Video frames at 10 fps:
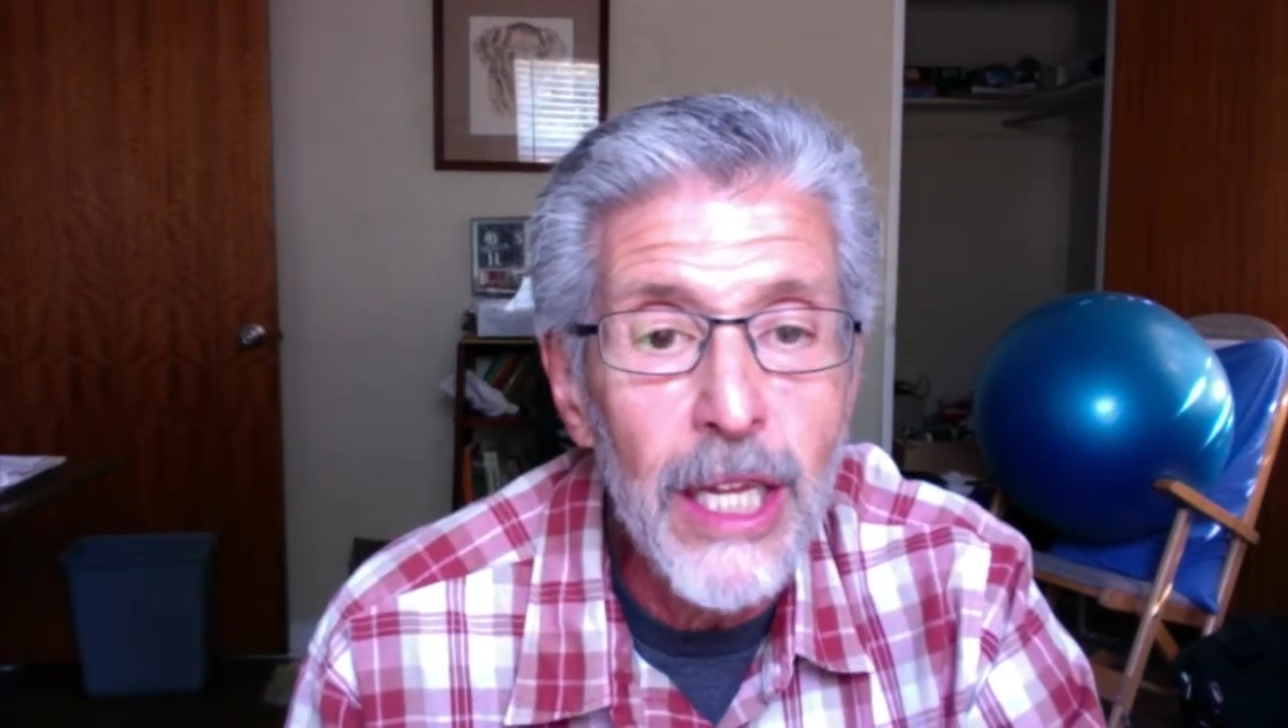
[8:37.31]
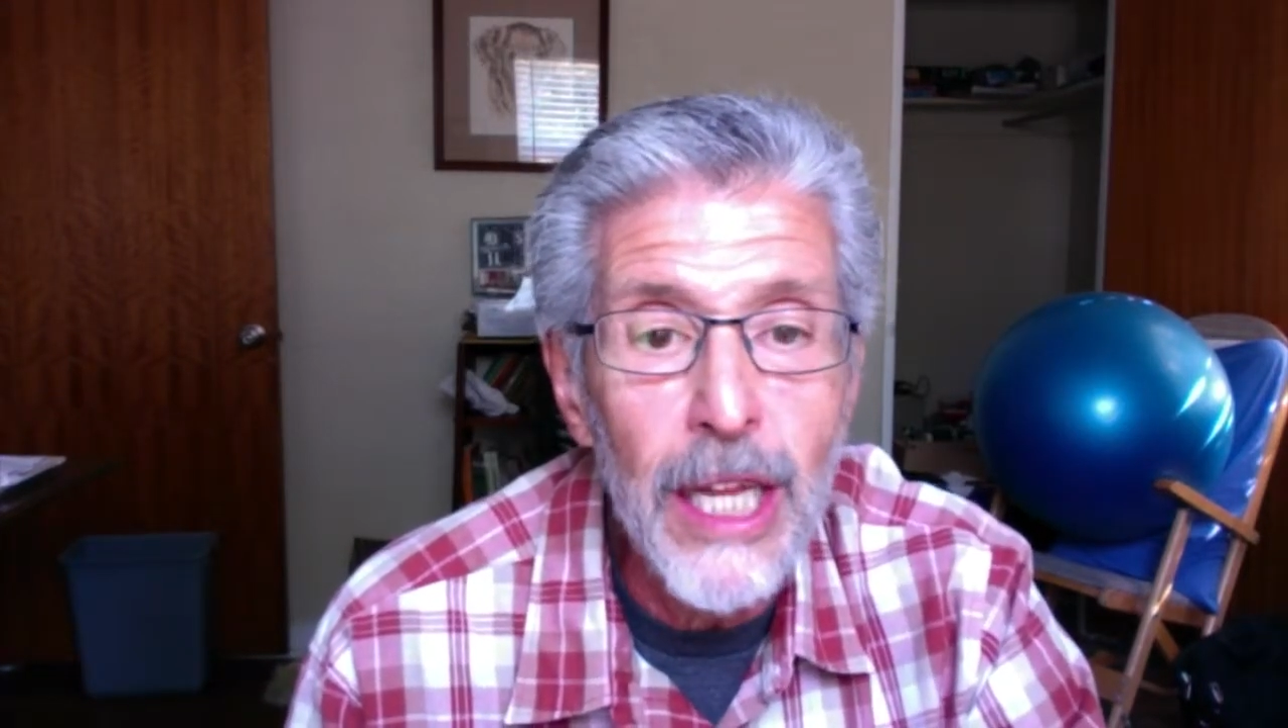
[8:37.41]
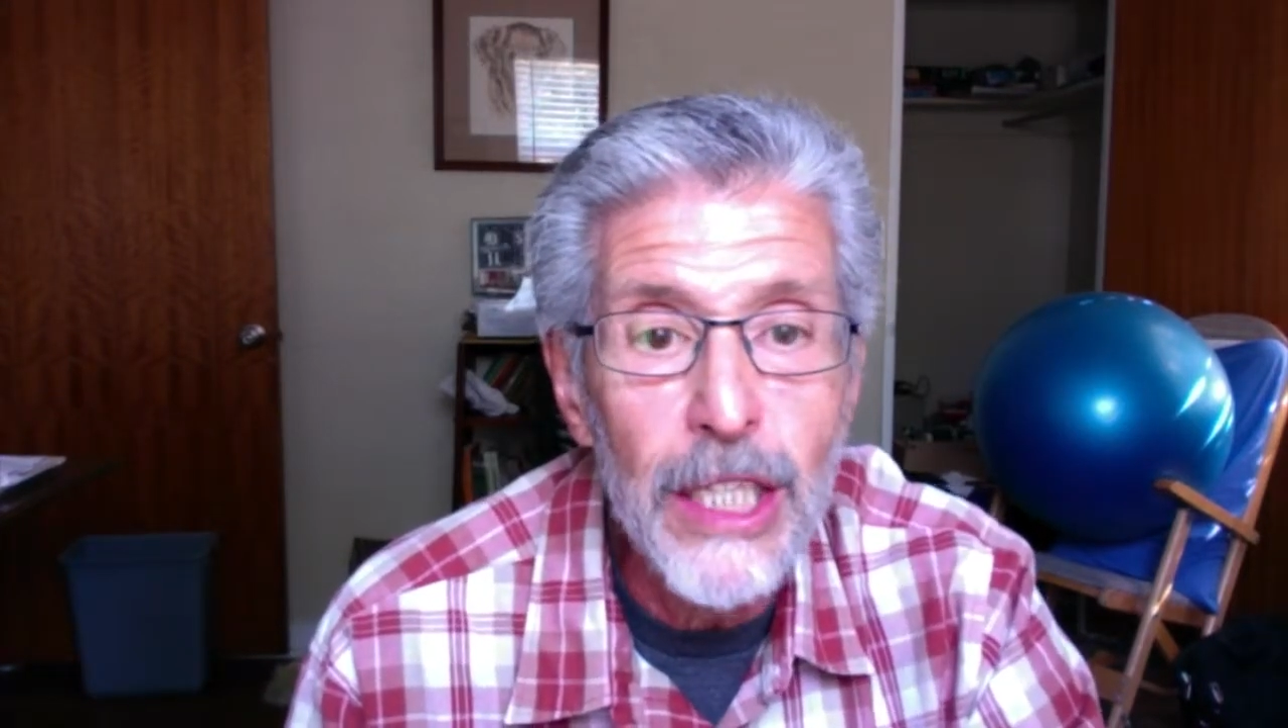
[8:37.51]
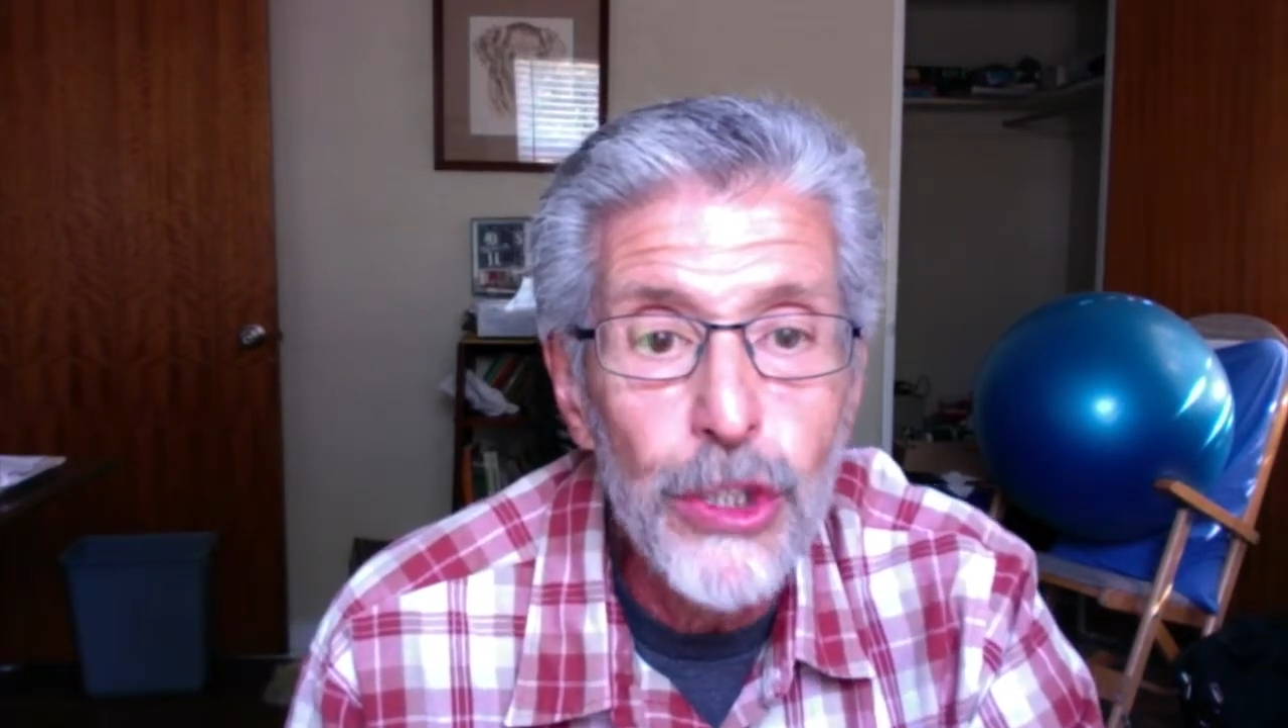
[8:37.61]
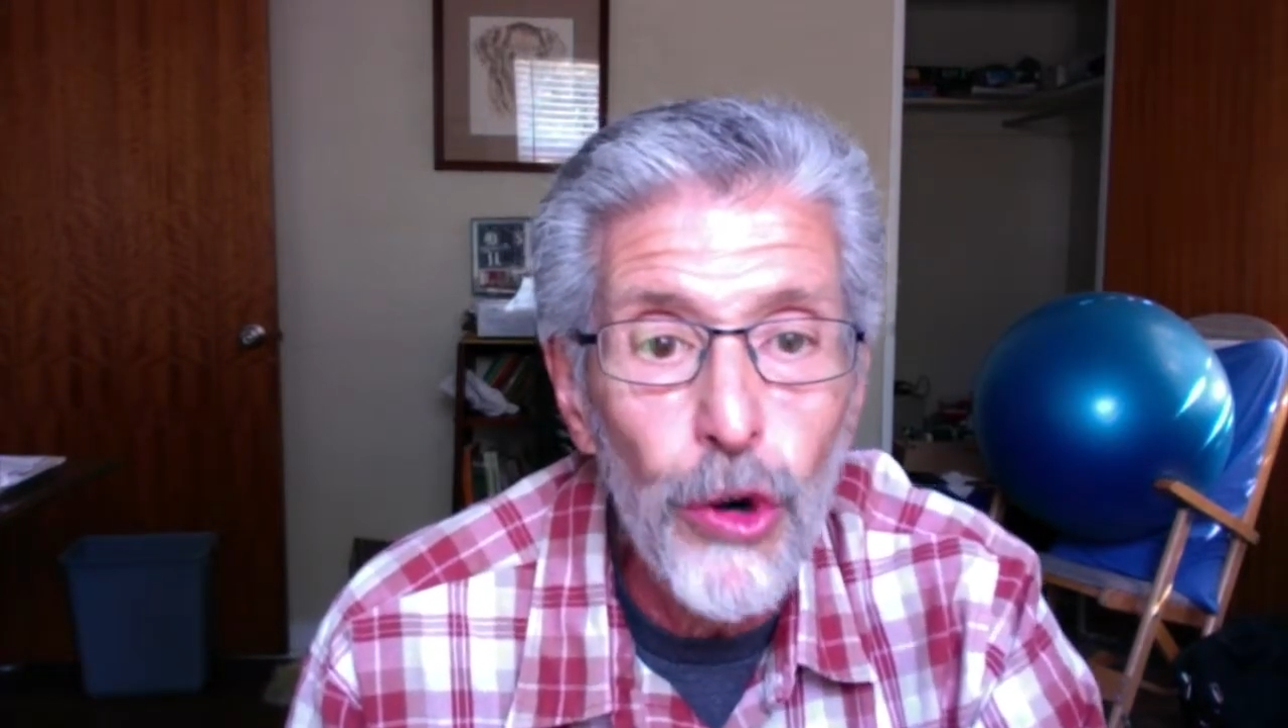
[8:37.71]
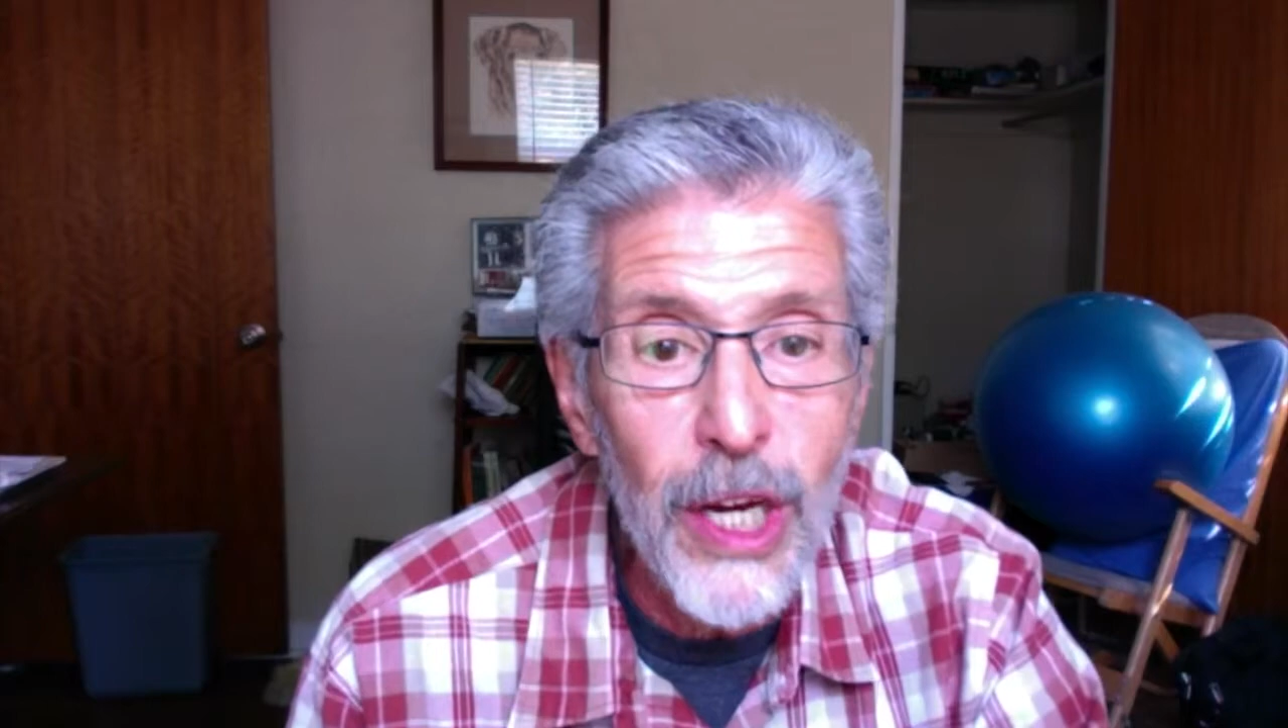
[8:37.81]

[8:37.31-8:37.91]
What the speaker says: that you're